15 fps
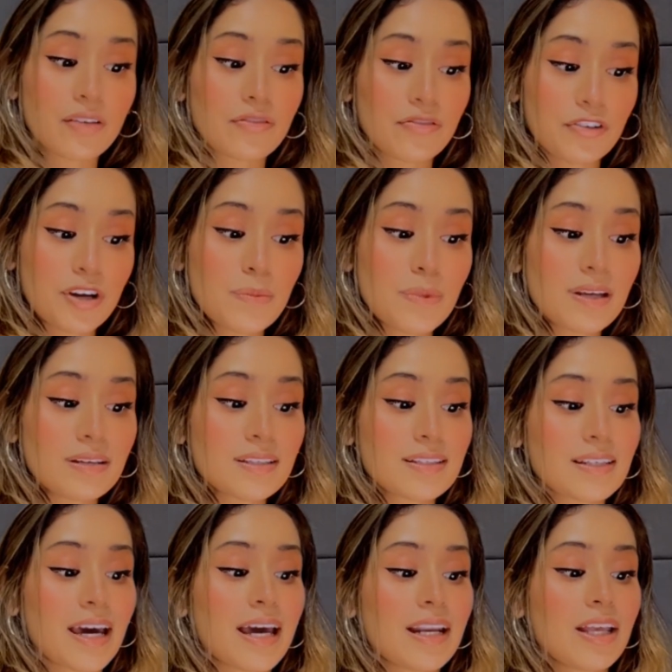Freeman
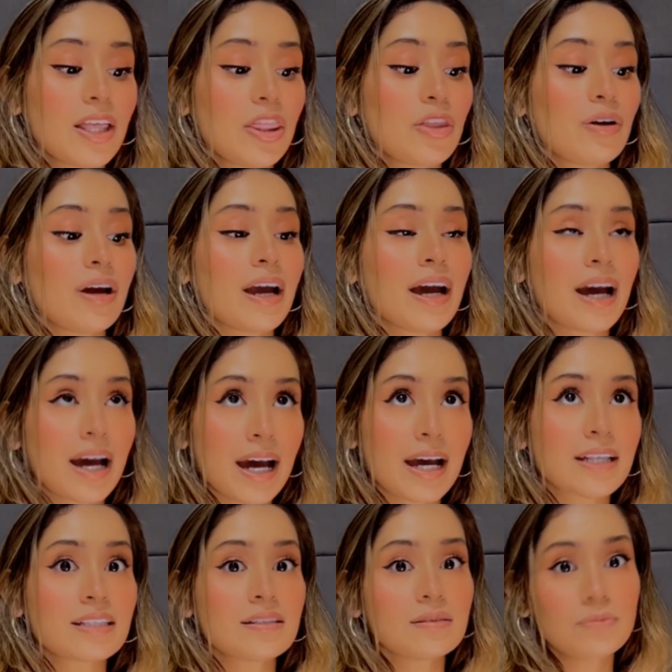decided there
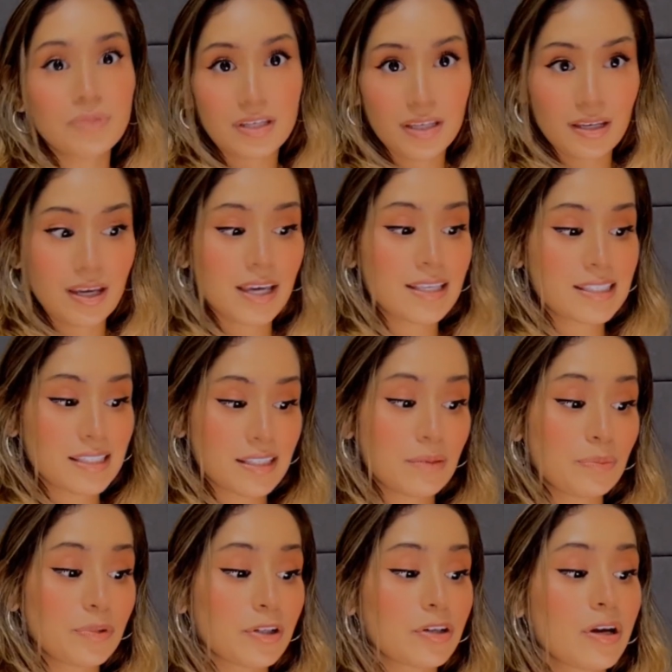had to be a
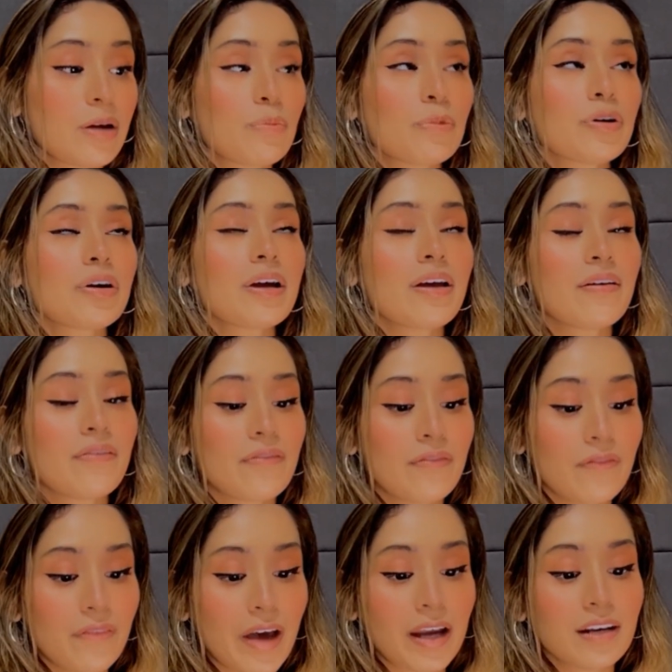simpler and more
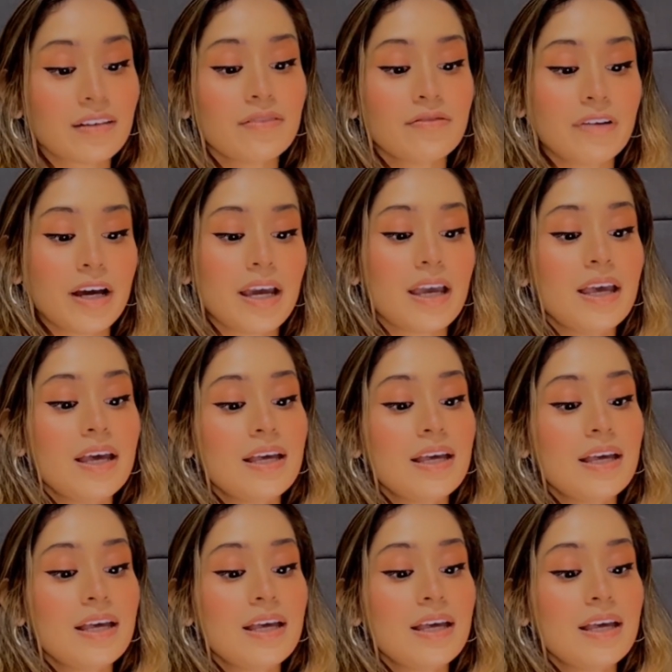effective way